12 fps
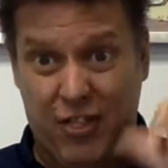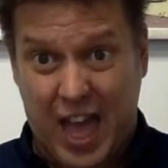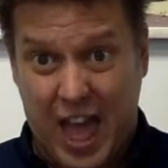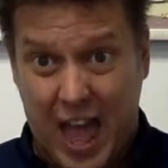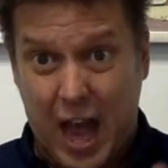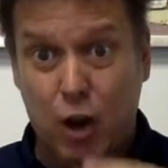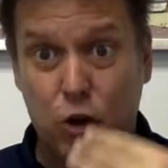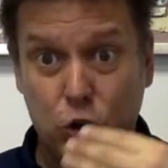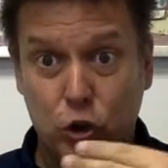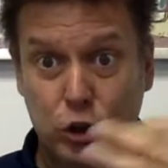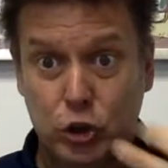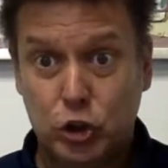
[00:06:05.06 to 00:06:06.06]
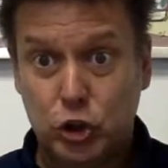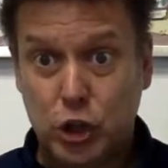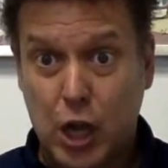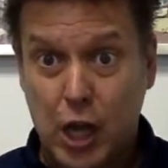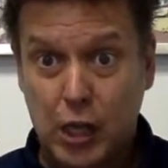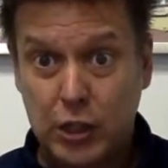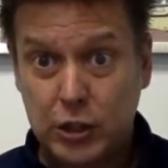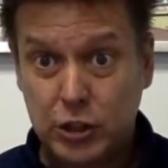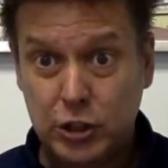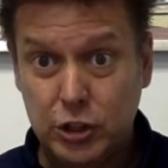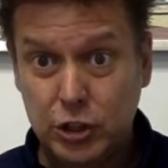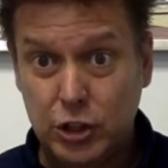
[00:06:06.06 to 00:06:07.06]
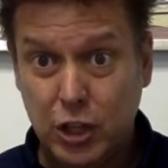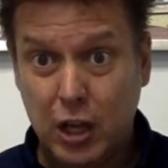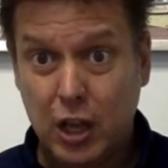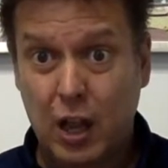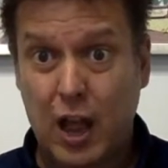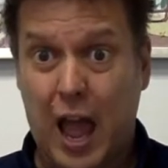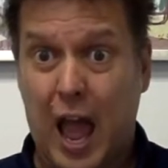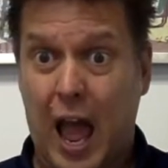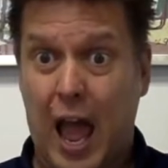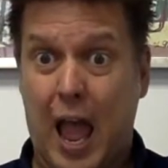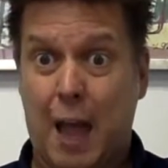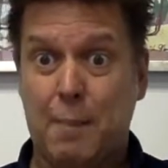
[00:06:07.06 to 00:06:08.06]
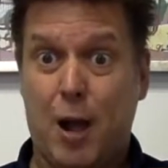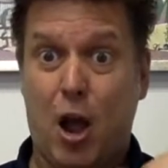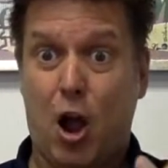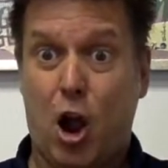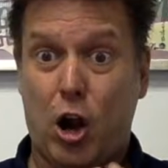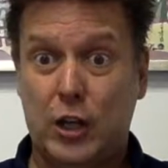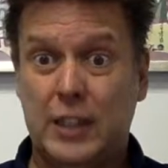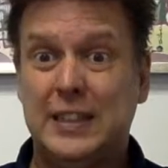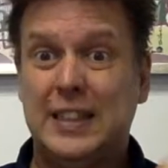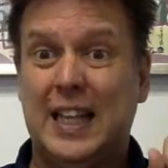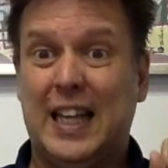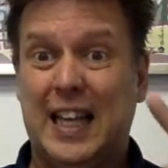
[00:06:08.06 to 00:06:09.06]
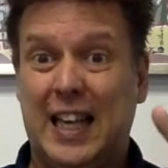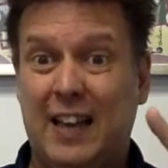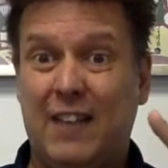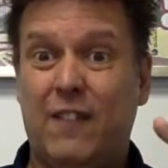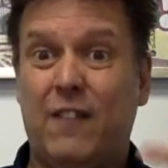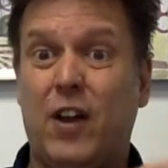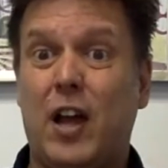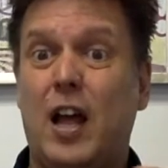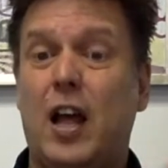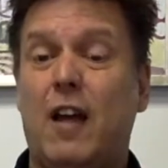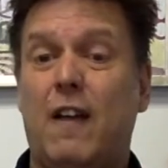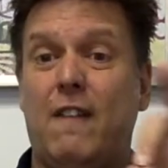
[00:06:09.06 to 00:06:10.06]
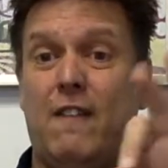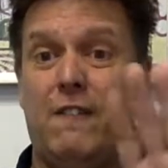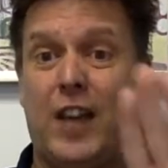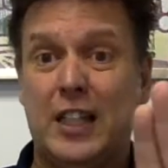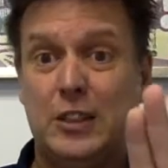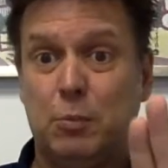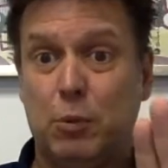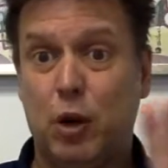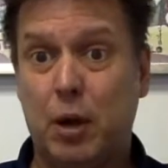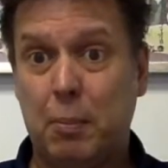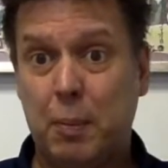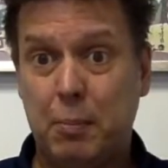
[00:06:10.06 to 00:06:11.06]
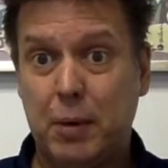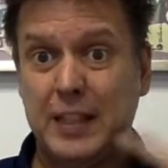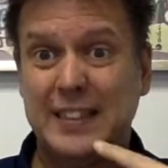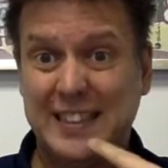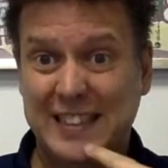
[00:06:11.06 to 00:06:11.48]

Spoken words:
Facebook is not a great judge as to whether or not you're an artist.